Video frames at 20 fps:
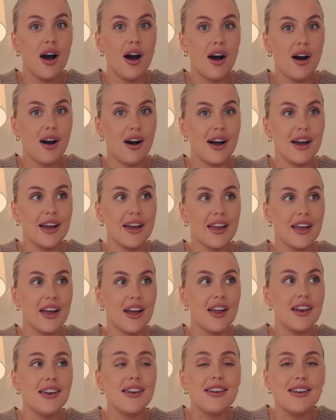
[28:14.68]

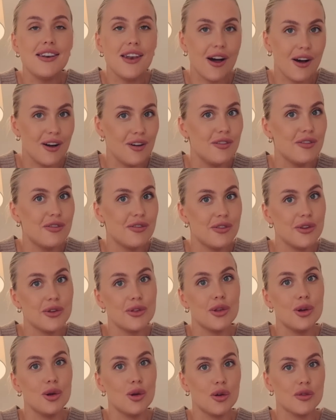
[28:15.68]
I love
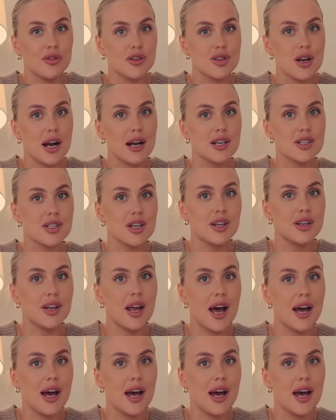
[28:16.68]
the law of attraction,